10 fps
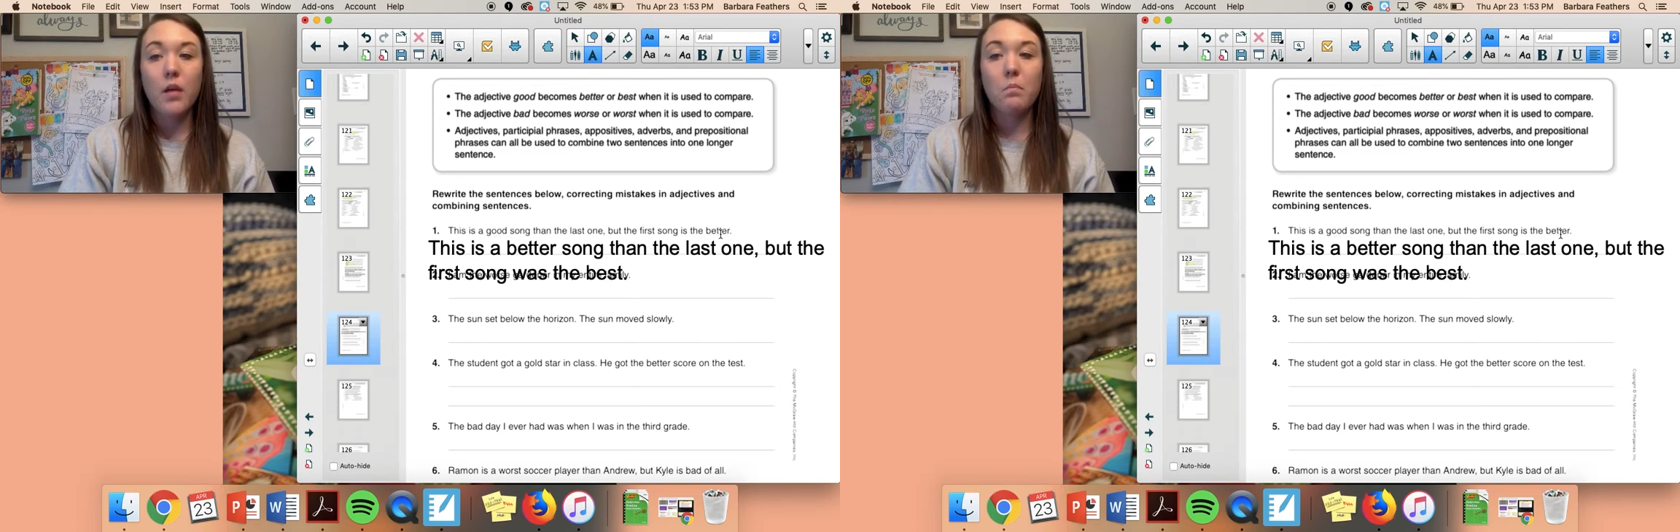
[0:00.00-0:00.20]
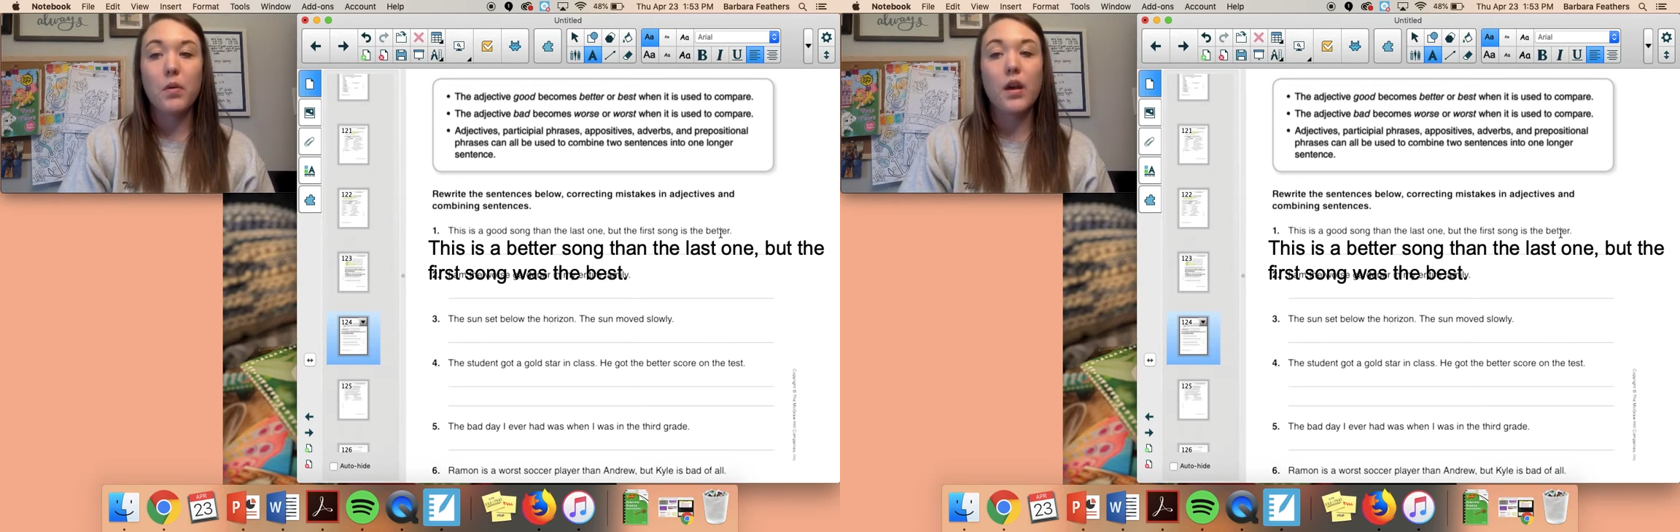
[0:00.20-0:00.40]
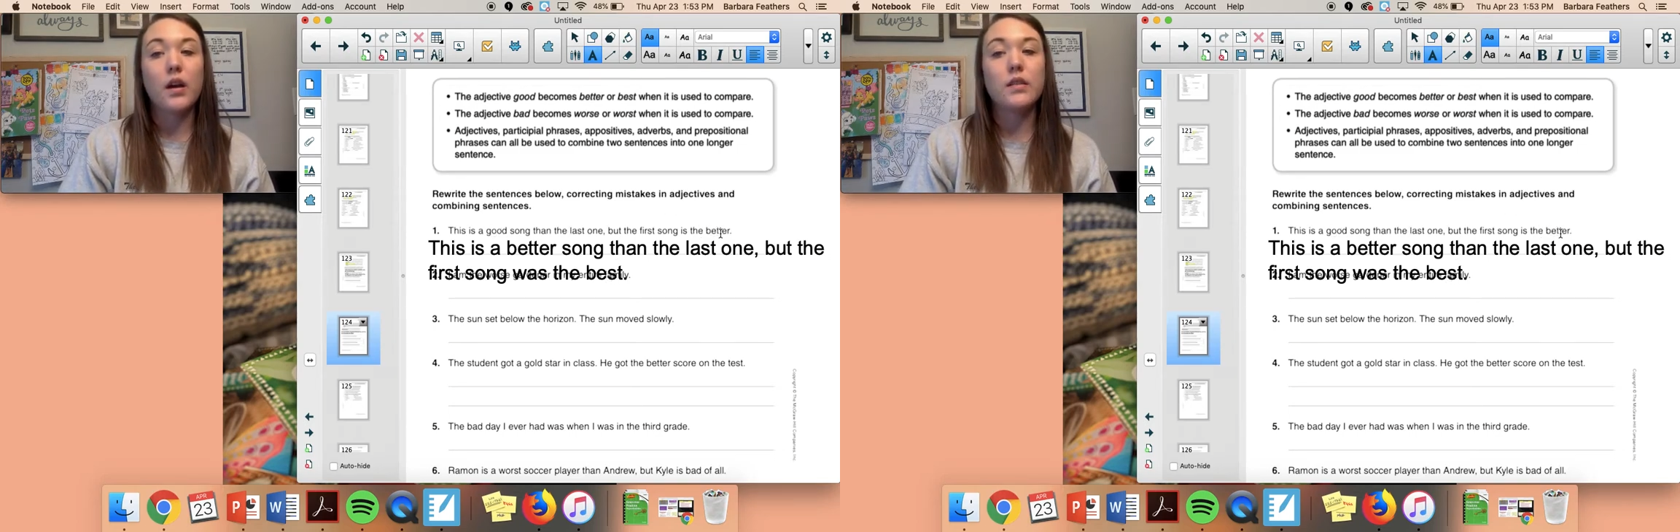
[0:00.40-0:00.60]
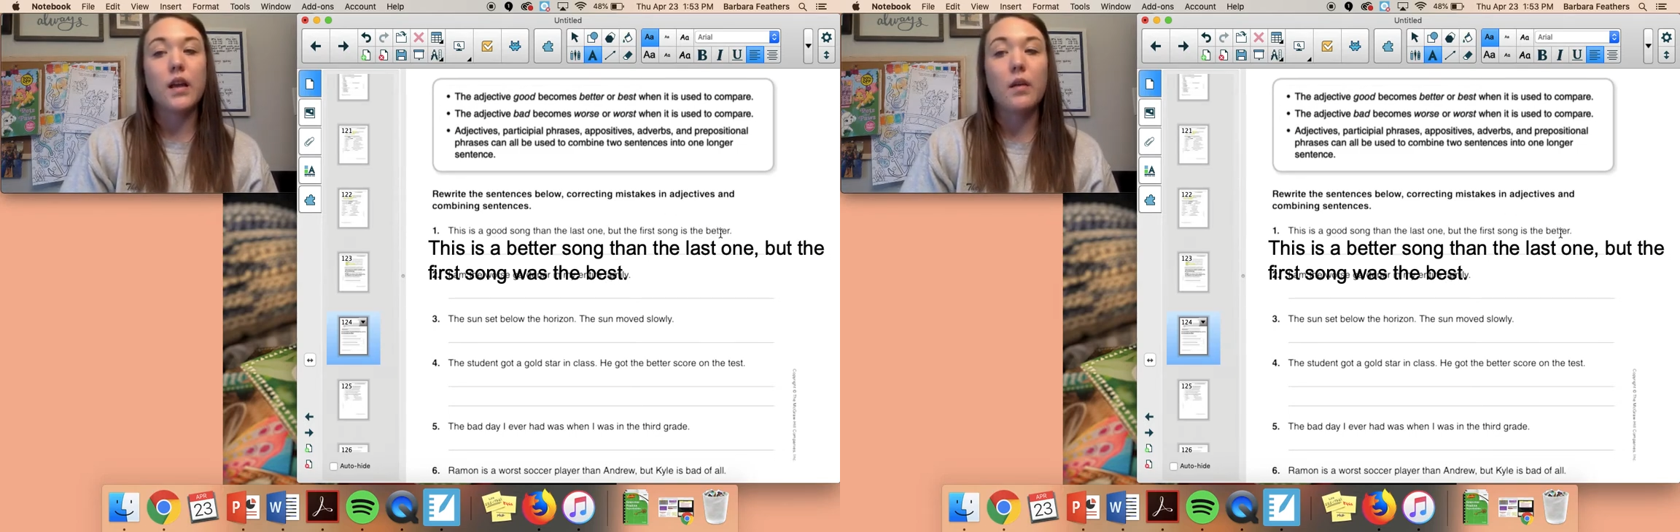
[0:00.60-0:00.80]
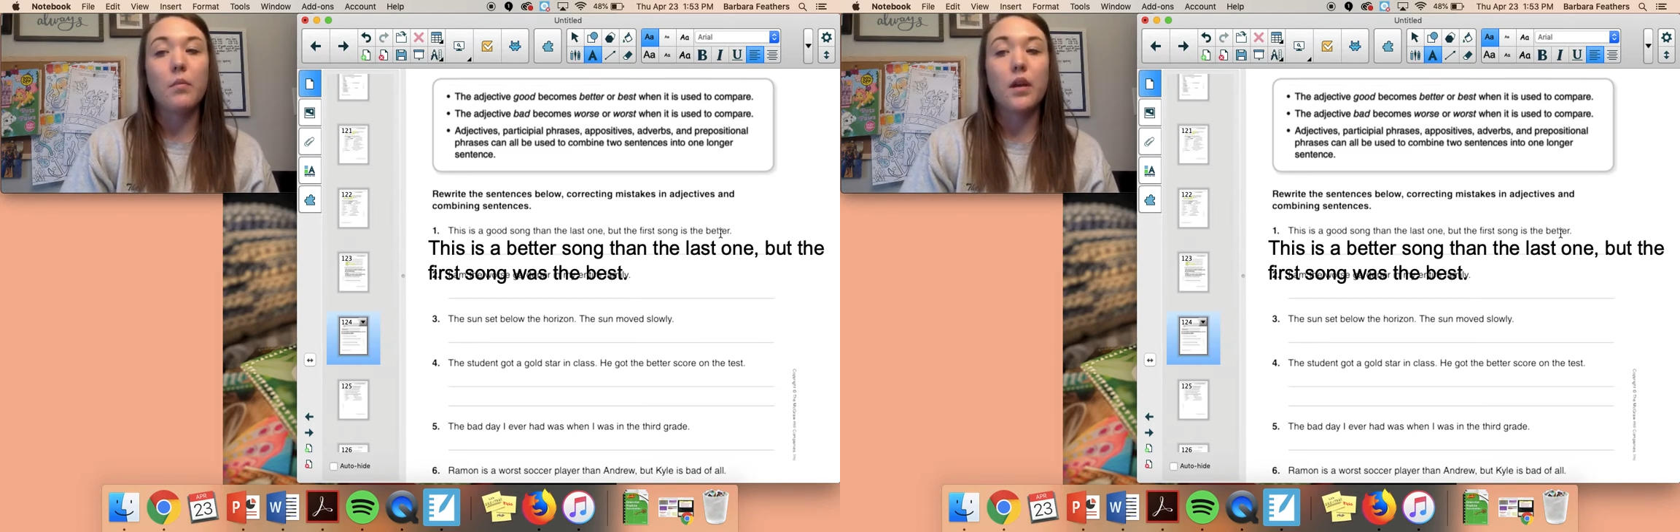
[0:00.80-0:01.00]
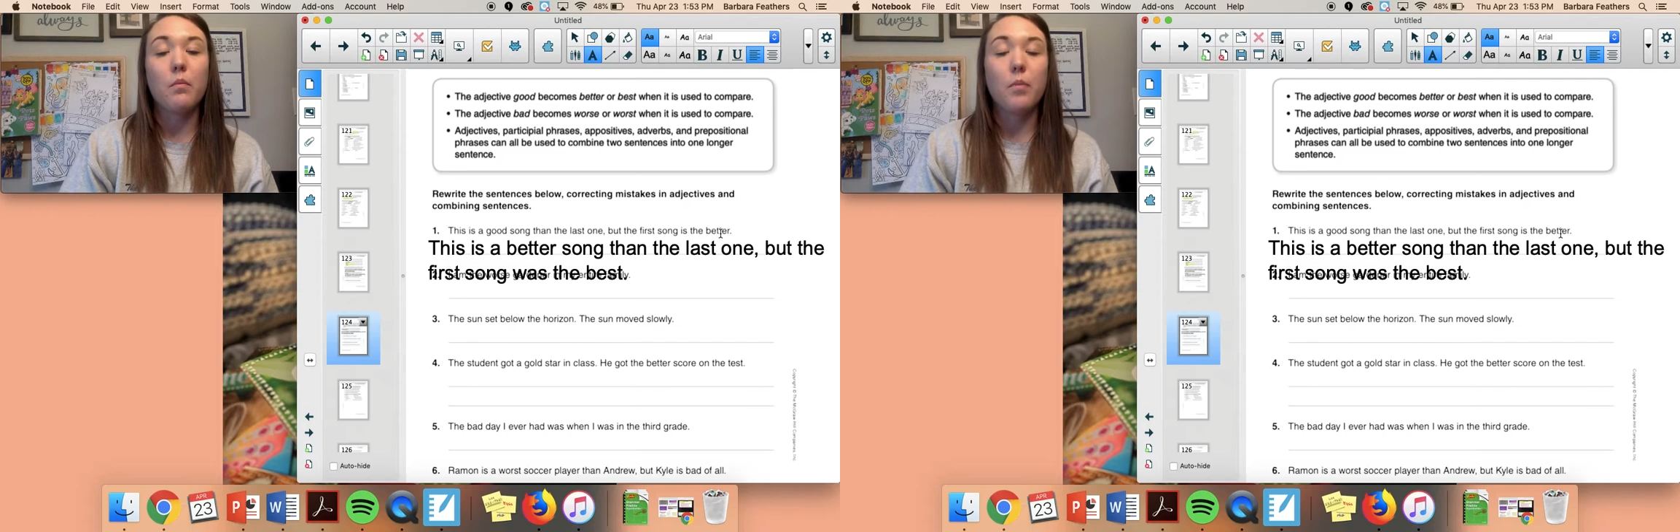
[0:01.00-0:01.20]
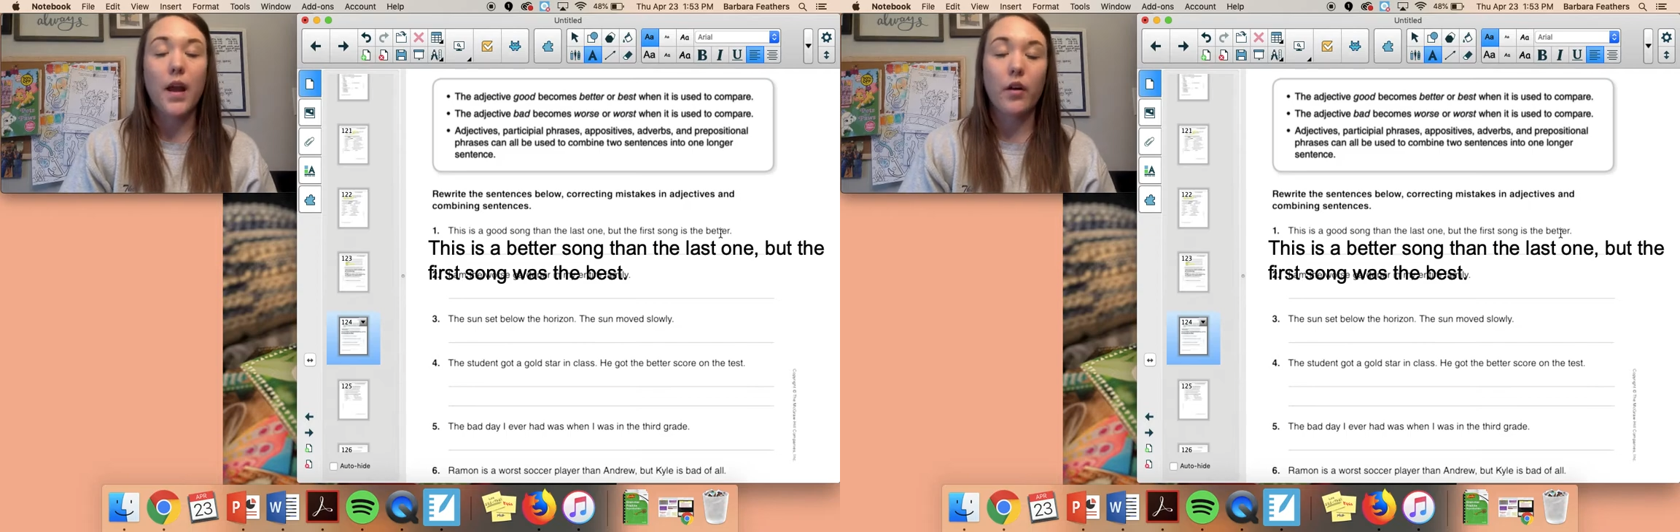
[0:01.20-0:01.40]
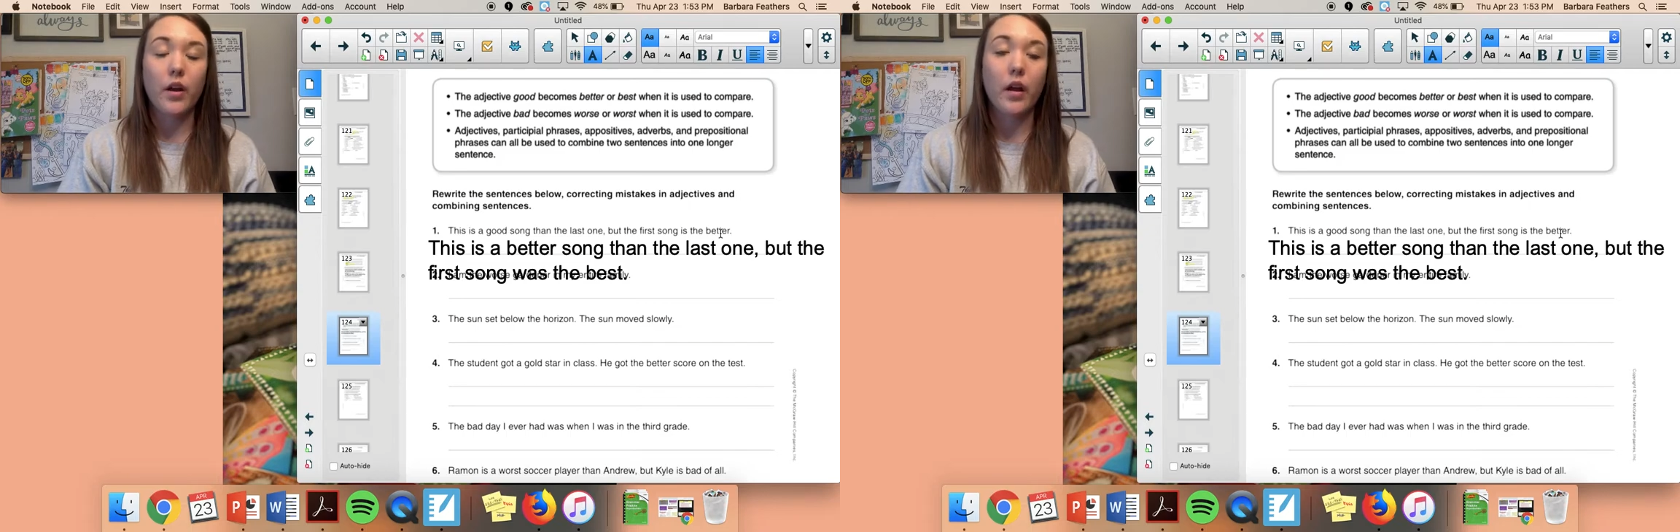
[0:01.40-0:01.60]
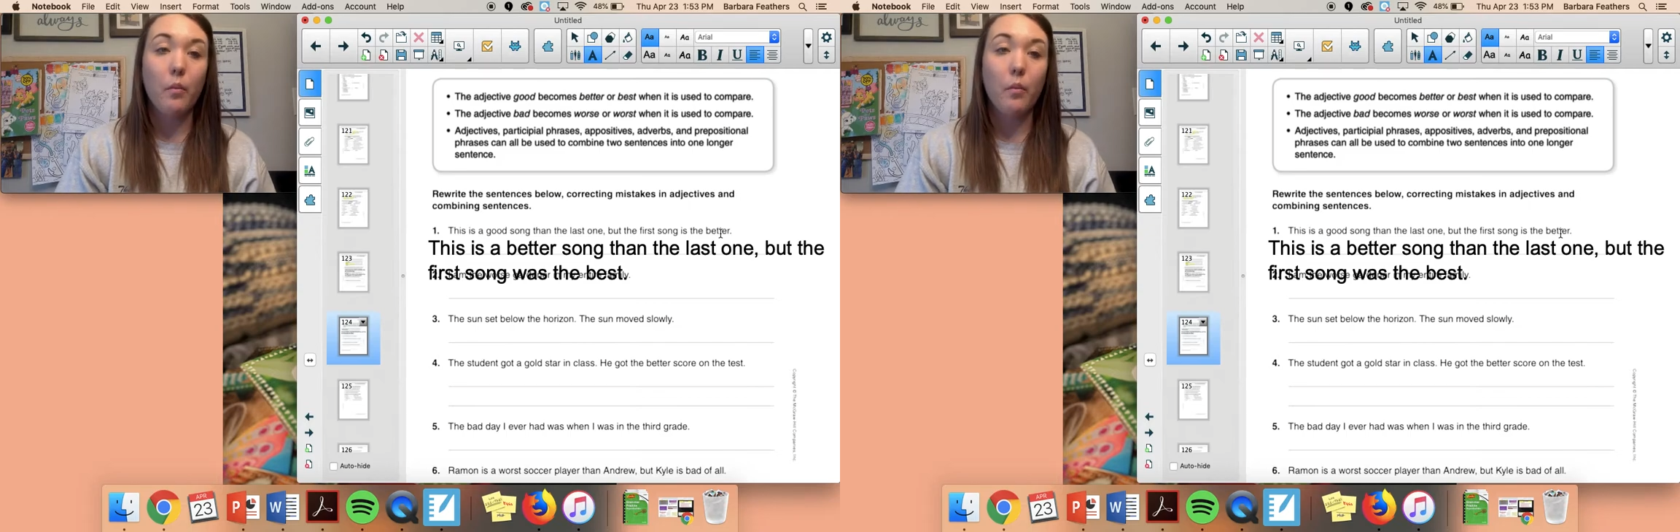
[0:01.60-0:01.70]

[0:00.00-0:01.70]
because I'm comparing